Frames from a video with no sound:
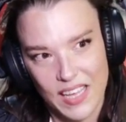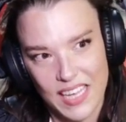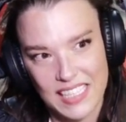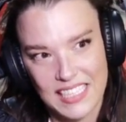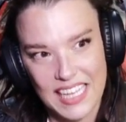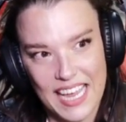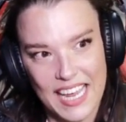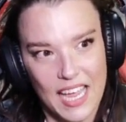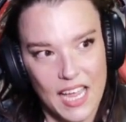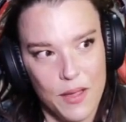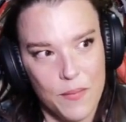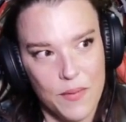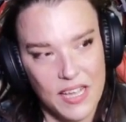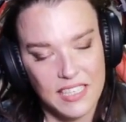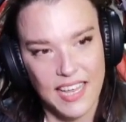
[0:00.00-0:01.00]
It's like
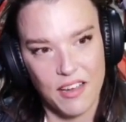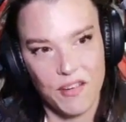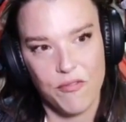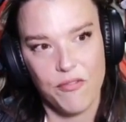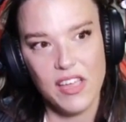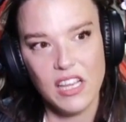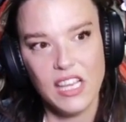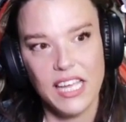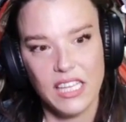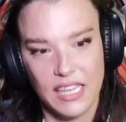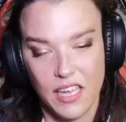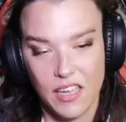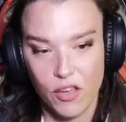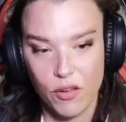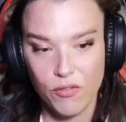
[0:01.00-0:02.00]
it's like feeling
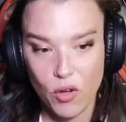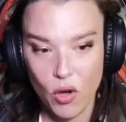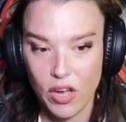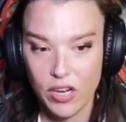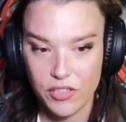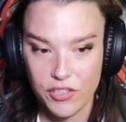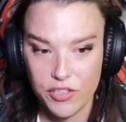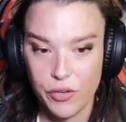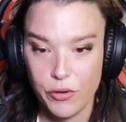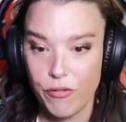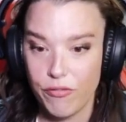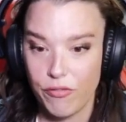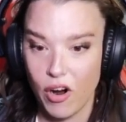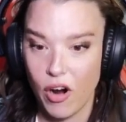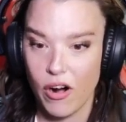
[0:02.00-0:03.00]
like you've gone too
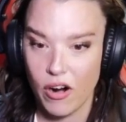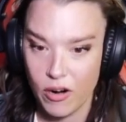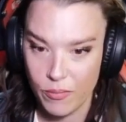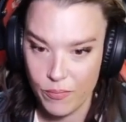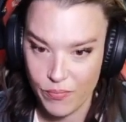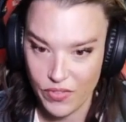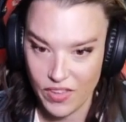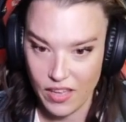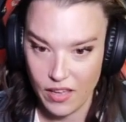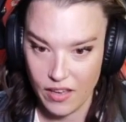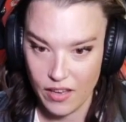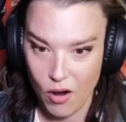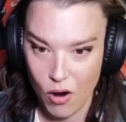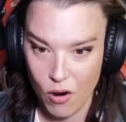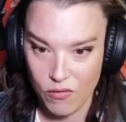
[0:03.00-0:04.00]
far
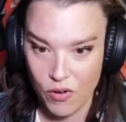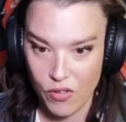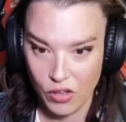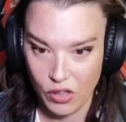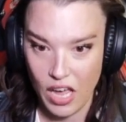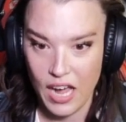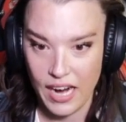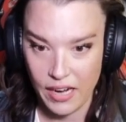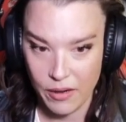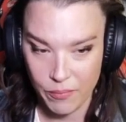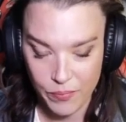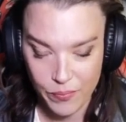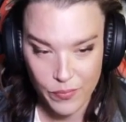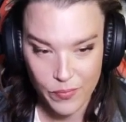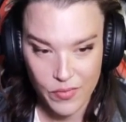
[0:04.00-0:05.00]
over the line
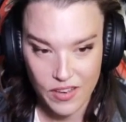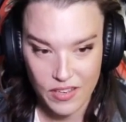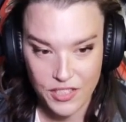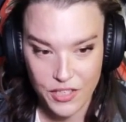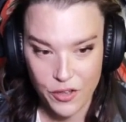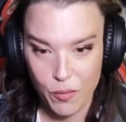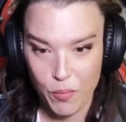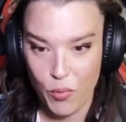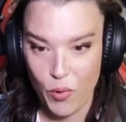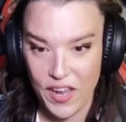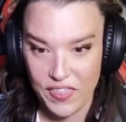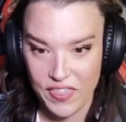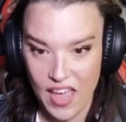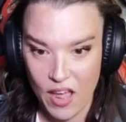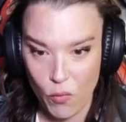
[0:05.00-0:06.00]
to the
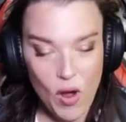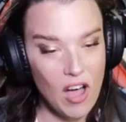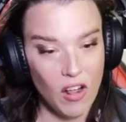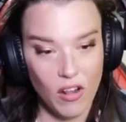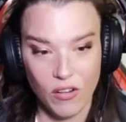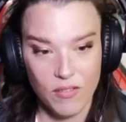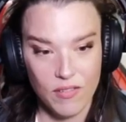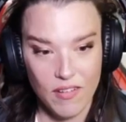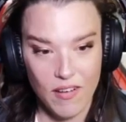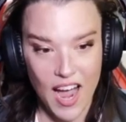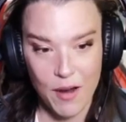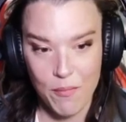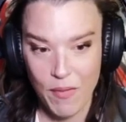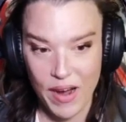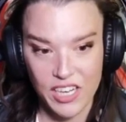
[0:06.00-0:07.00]
point that well
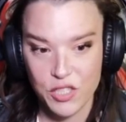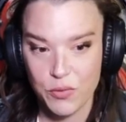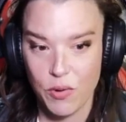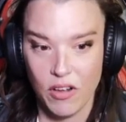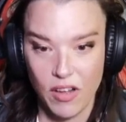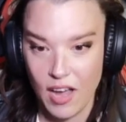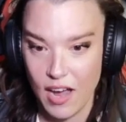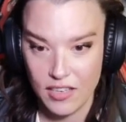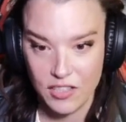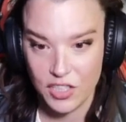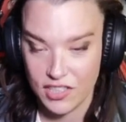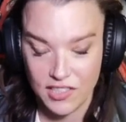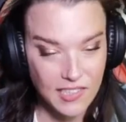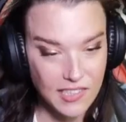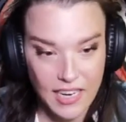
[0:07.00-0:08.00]
I might as well
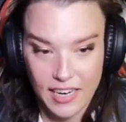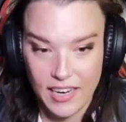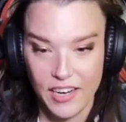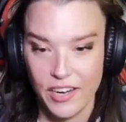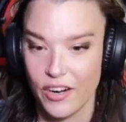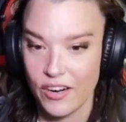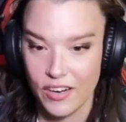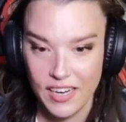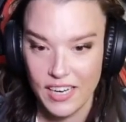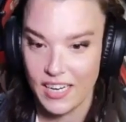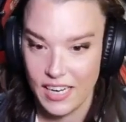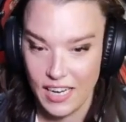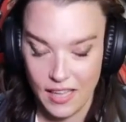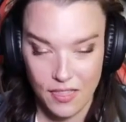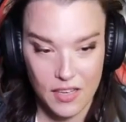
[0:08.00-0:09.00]
just sit here
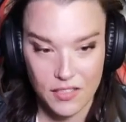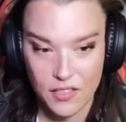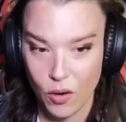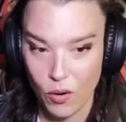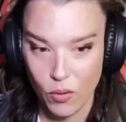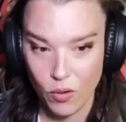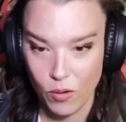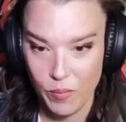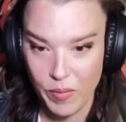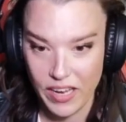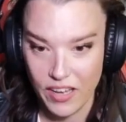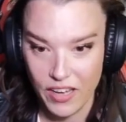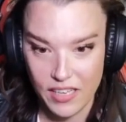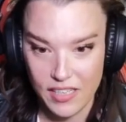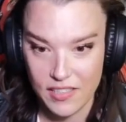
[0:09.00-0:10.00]
in this hole
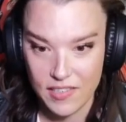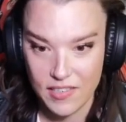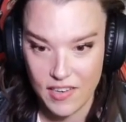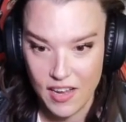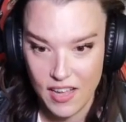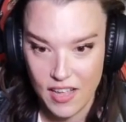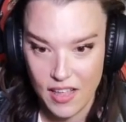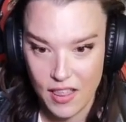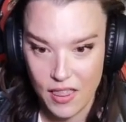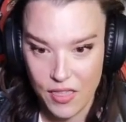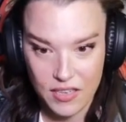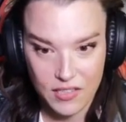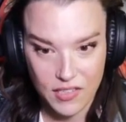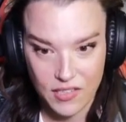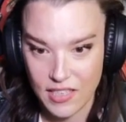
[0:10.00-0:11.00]
because
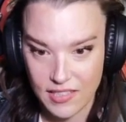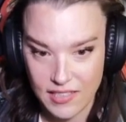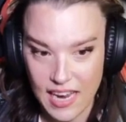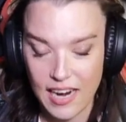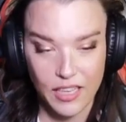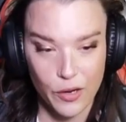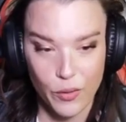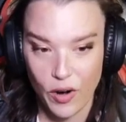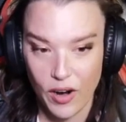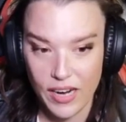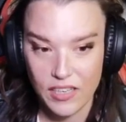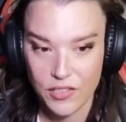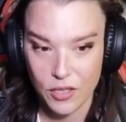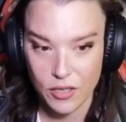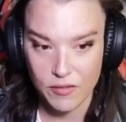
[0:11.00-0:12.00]
this is exactly where I
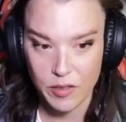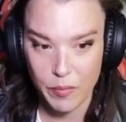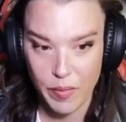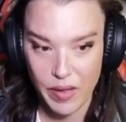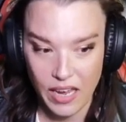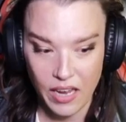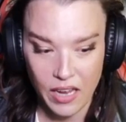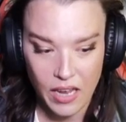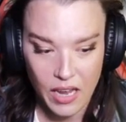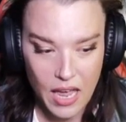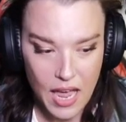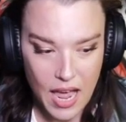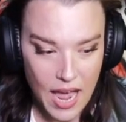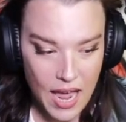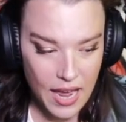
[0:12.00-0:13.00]
deserve to be.
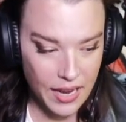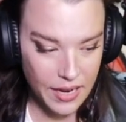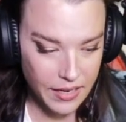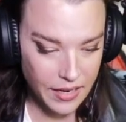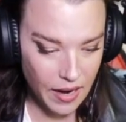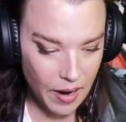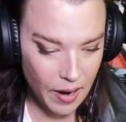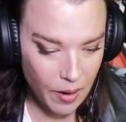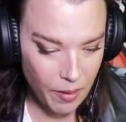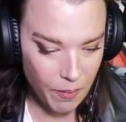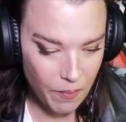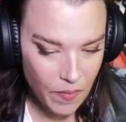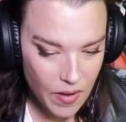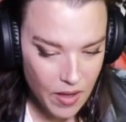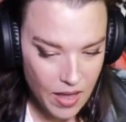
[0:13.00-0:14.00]
And
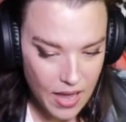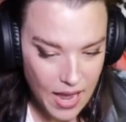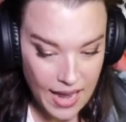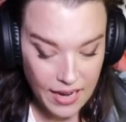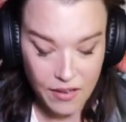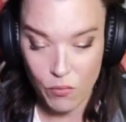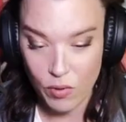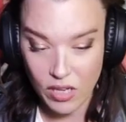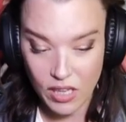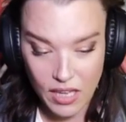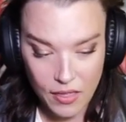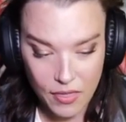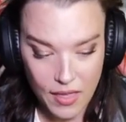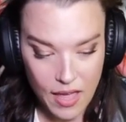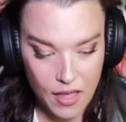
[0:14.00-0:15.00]
um, and
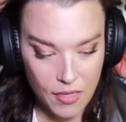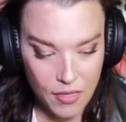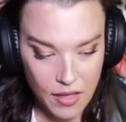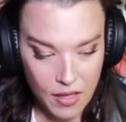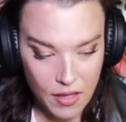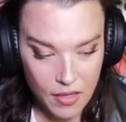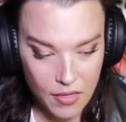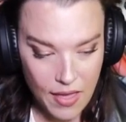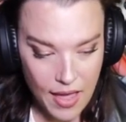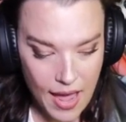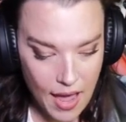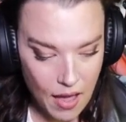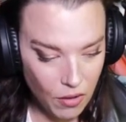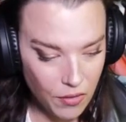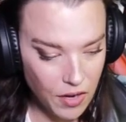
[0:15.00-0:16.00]
really, the the the
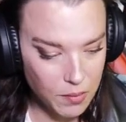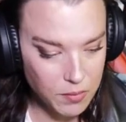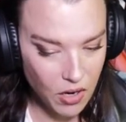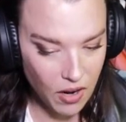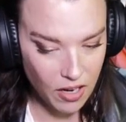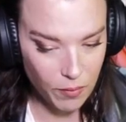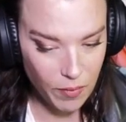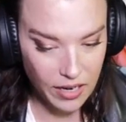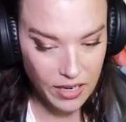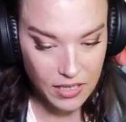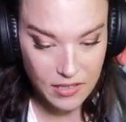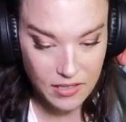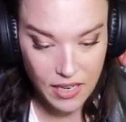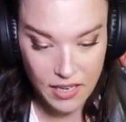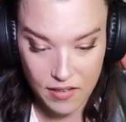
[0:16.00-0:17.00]
hell that I'm talking about
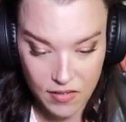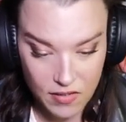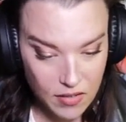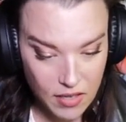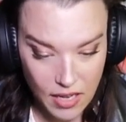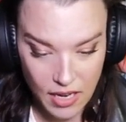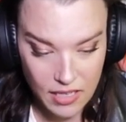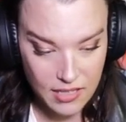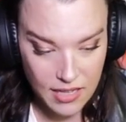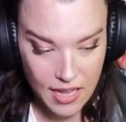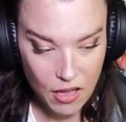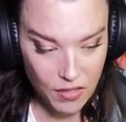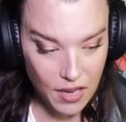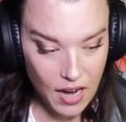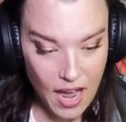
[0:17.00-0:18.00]
is is is the
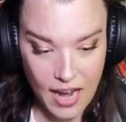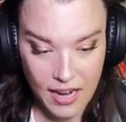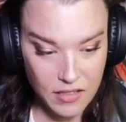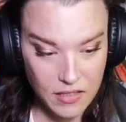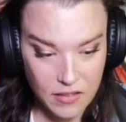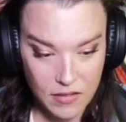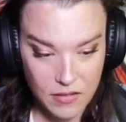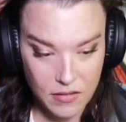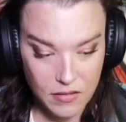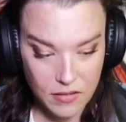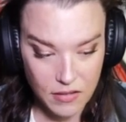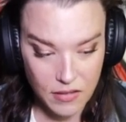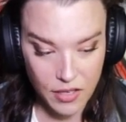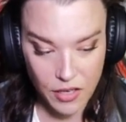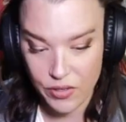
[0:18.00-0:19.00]
hell that I
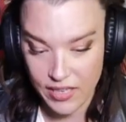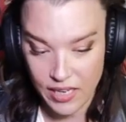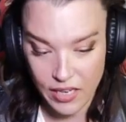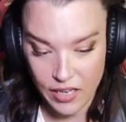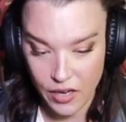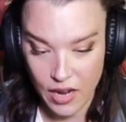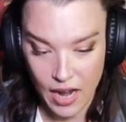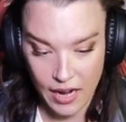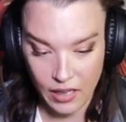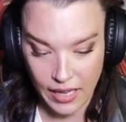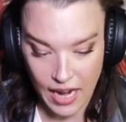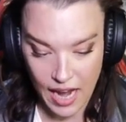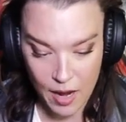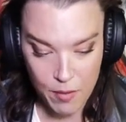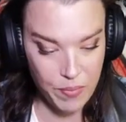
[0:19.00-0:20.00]
you did. I
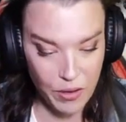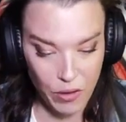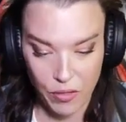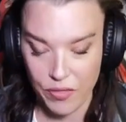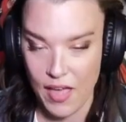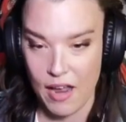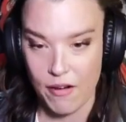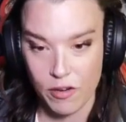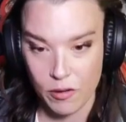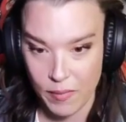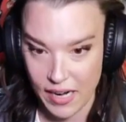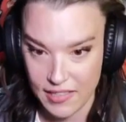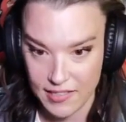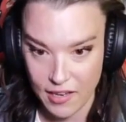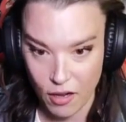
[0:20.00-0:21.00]
like I built that for
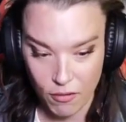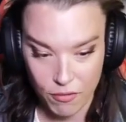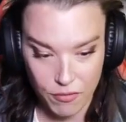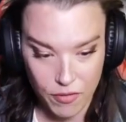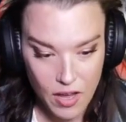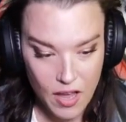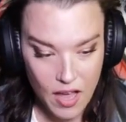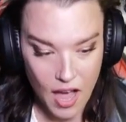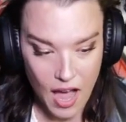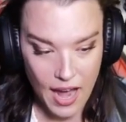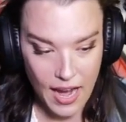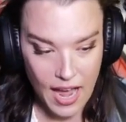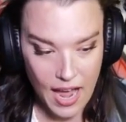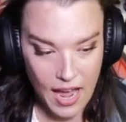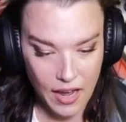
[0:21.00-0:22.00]
myself.
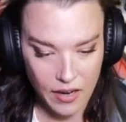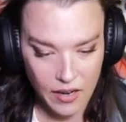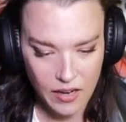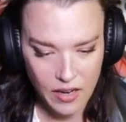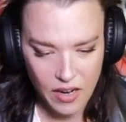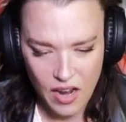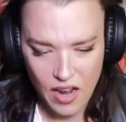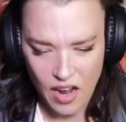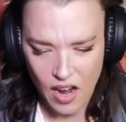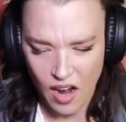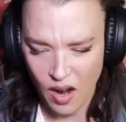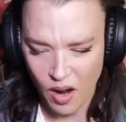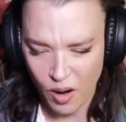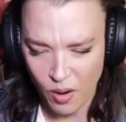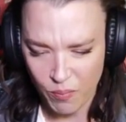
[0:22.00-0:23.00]
I had
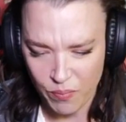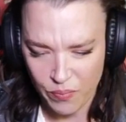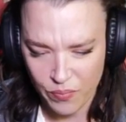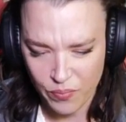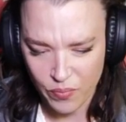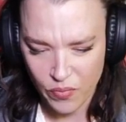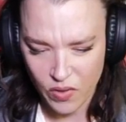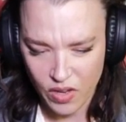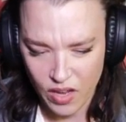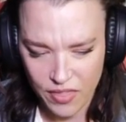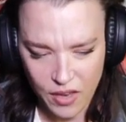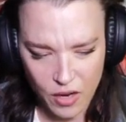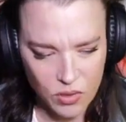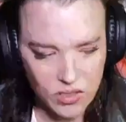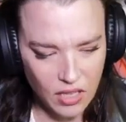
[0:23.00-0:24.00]
um,
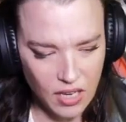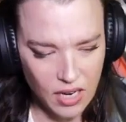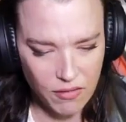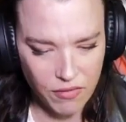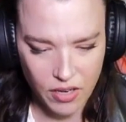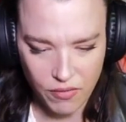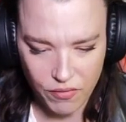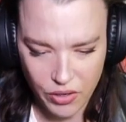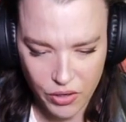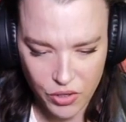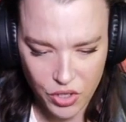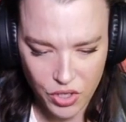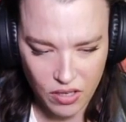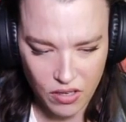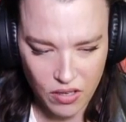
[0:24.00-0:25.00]
there was a lot of
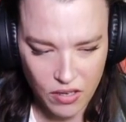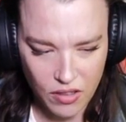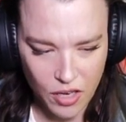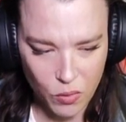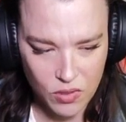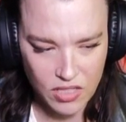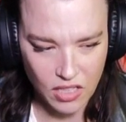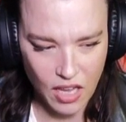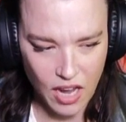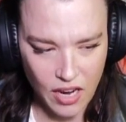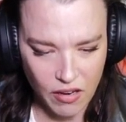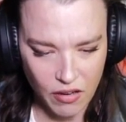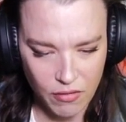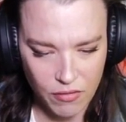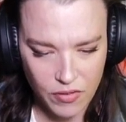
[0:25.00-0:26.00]
confusion. There was a lot
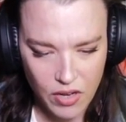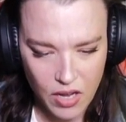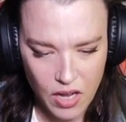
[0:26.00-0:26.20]
of